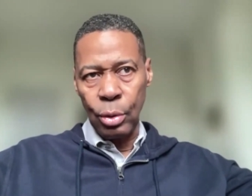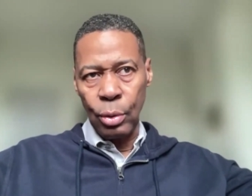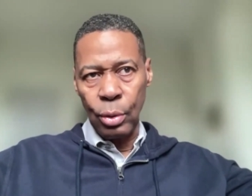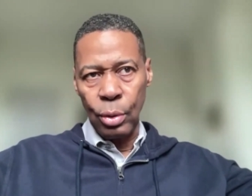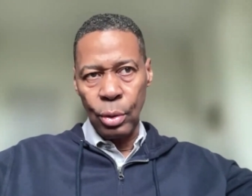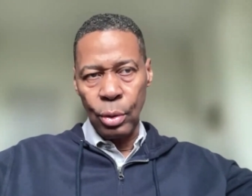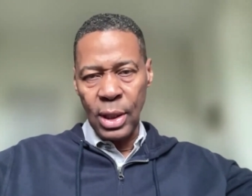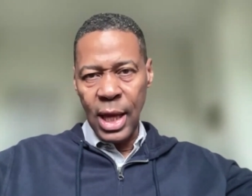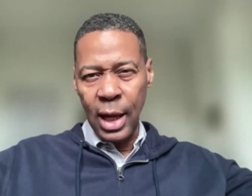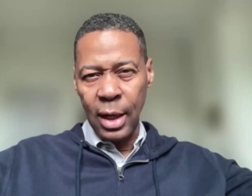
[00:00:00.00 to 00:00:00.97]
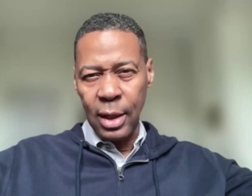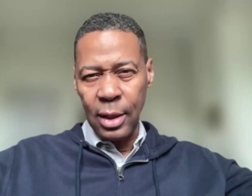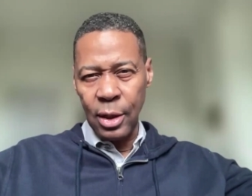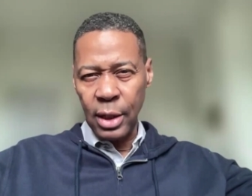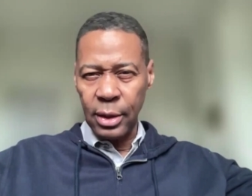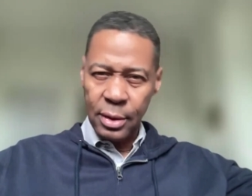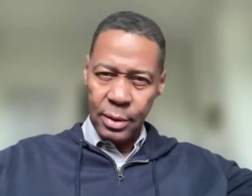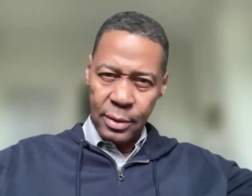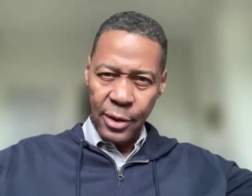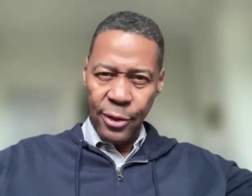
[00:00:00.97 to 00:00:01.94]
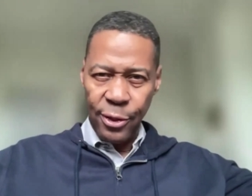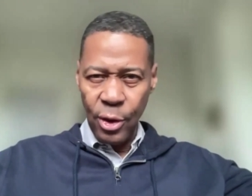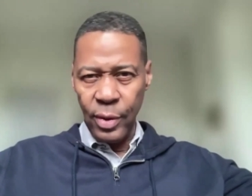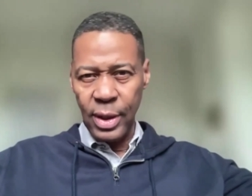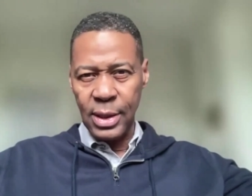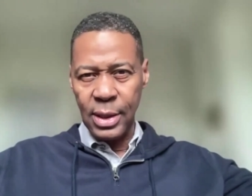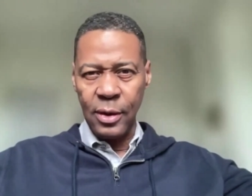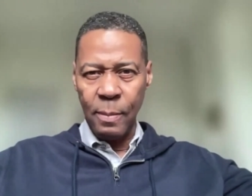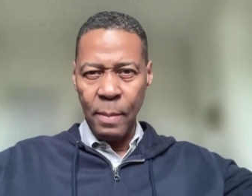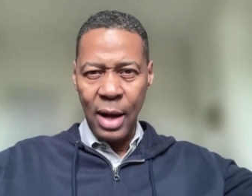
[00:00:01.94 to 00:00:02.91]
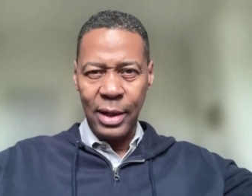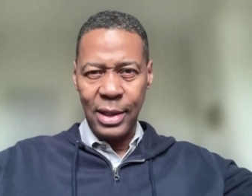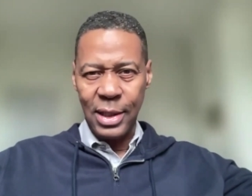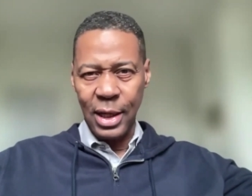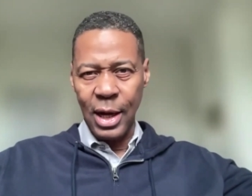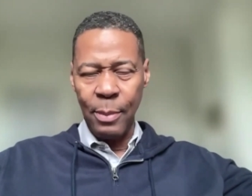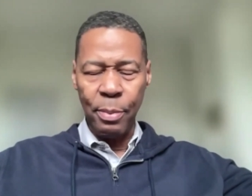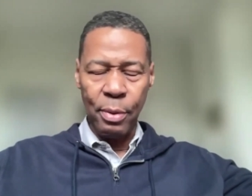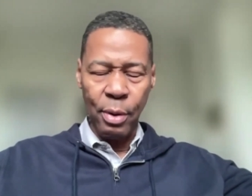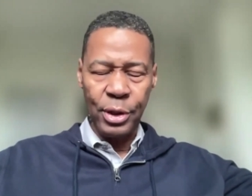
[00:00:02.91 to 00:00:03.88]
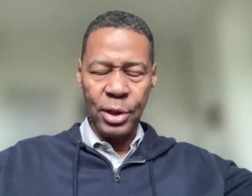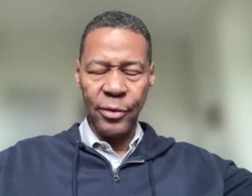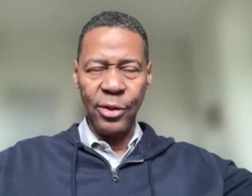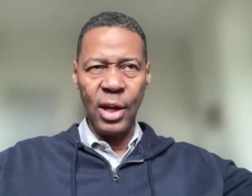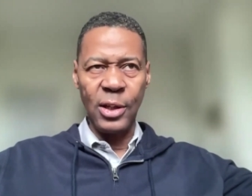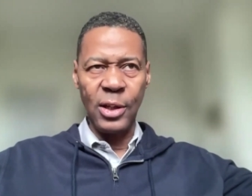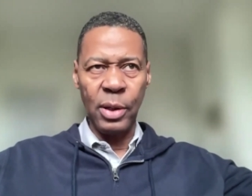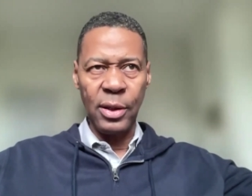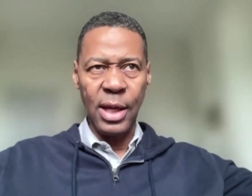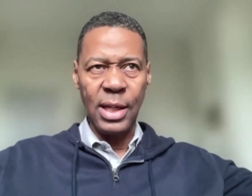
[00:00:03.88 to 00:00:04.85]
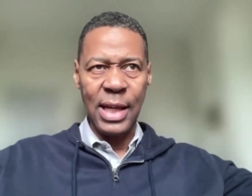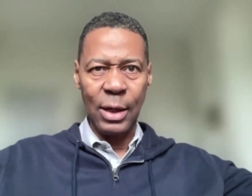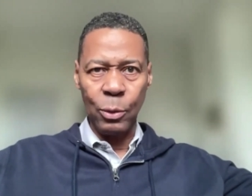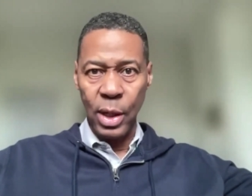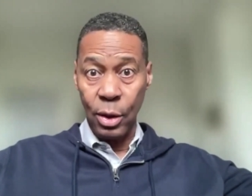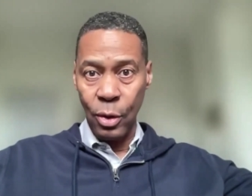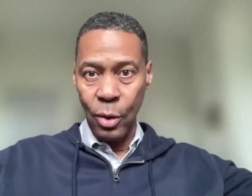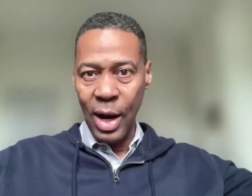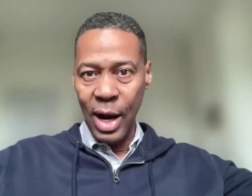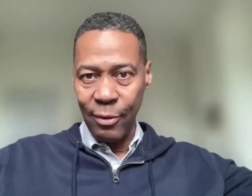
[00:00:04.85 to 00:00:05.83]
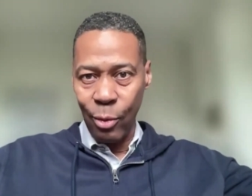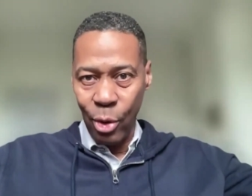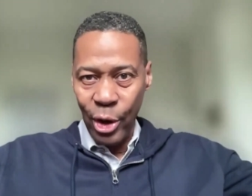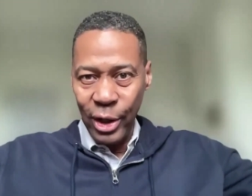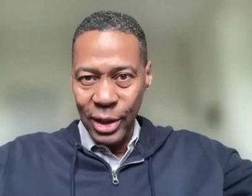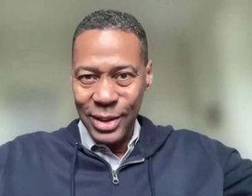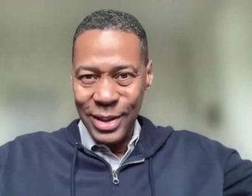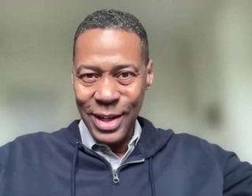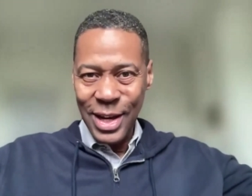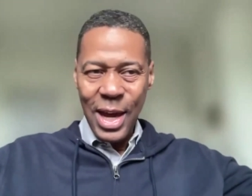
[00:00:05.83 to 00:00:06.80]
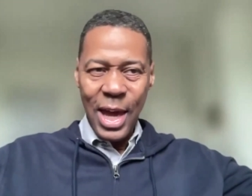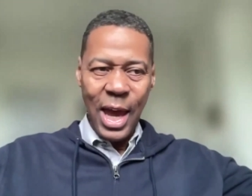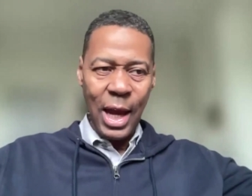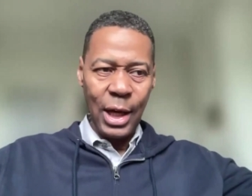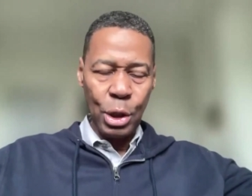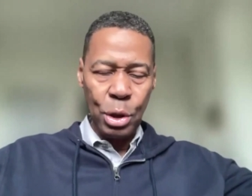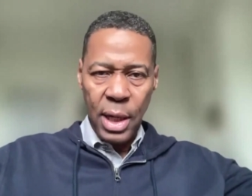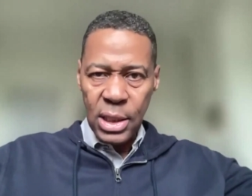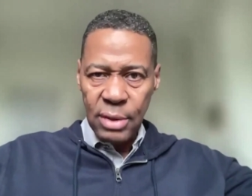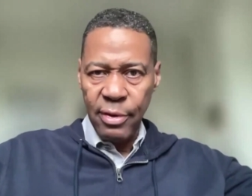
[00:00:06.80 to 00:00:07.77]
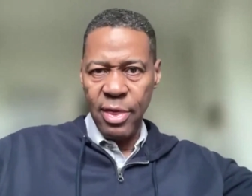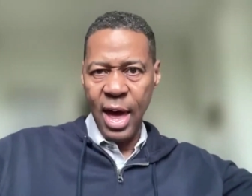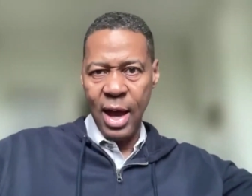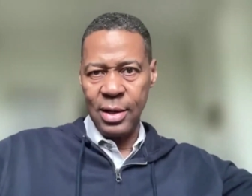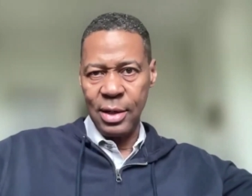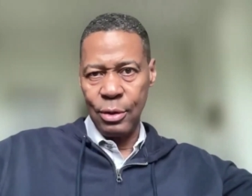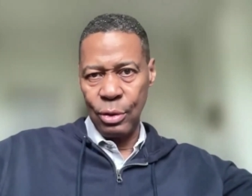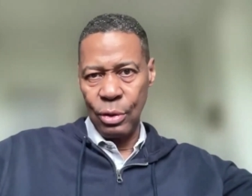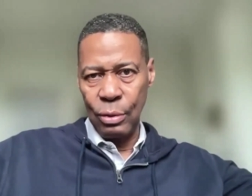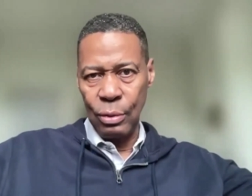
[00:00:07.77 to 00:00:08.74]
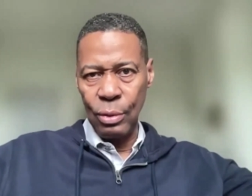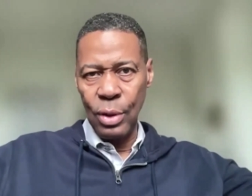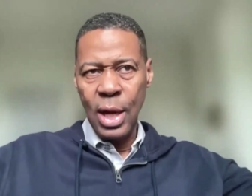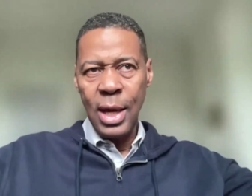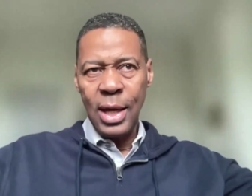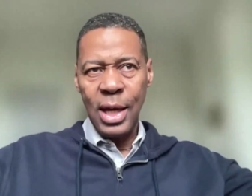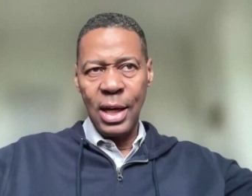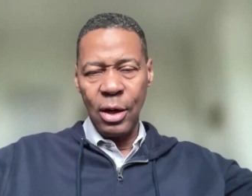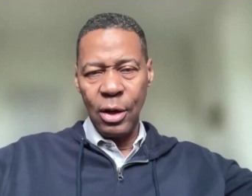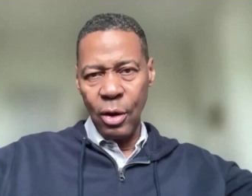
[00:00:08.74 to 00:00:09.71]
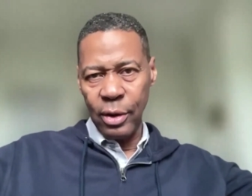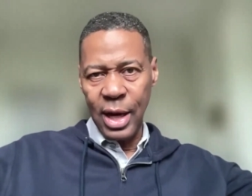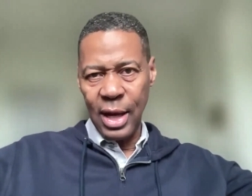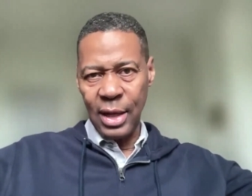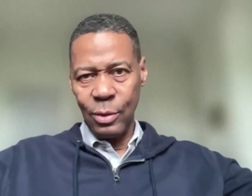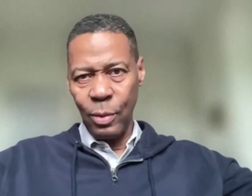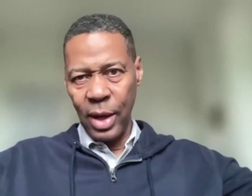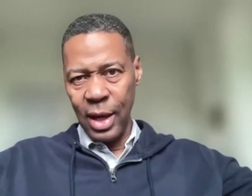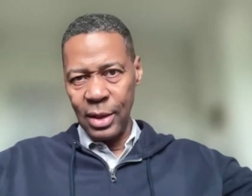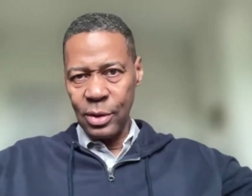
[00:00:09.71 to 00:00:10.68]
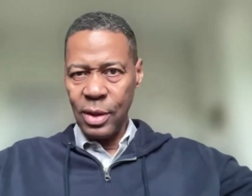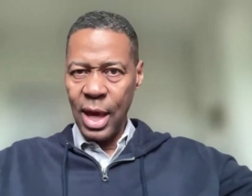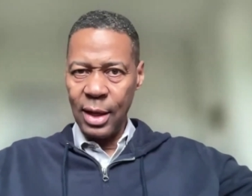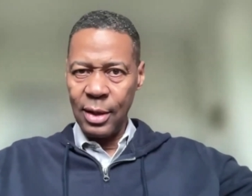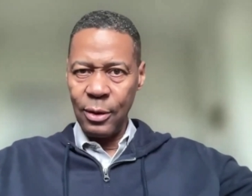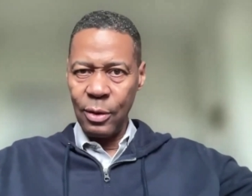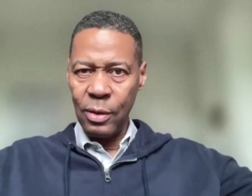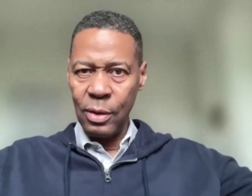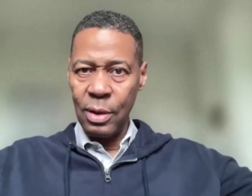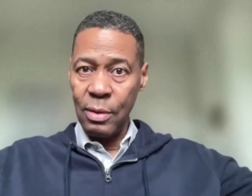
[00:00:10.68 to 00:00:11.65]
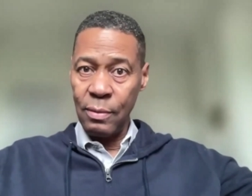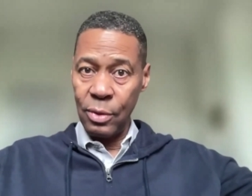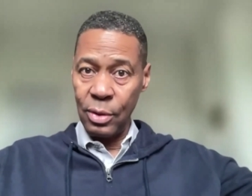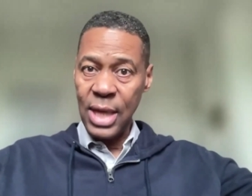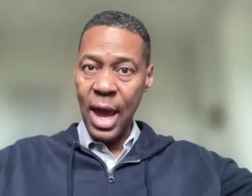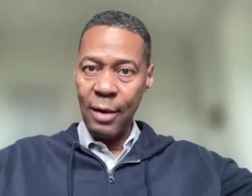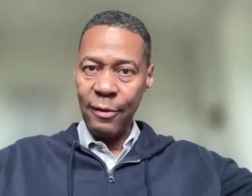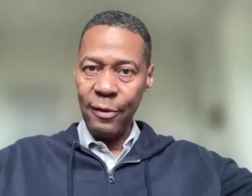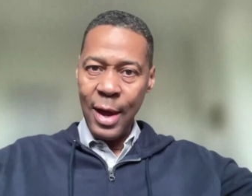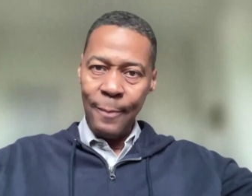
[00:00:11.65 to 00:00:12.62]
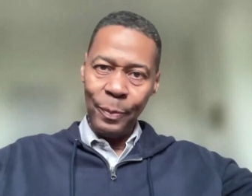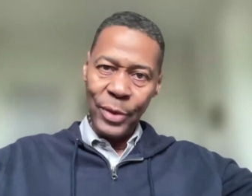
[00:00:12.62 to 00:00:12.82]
to take not the theoretical marketing approach of things, but things that we know have worked and transfer that to you in an organized way so that you could yourself